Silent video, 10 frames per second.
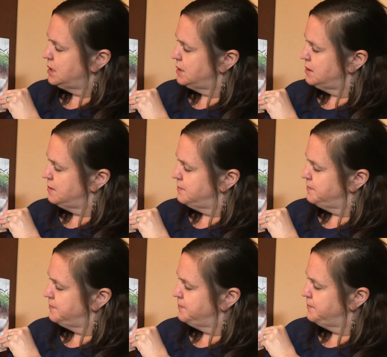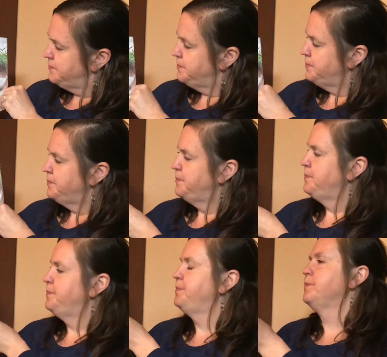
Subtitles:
[no speech]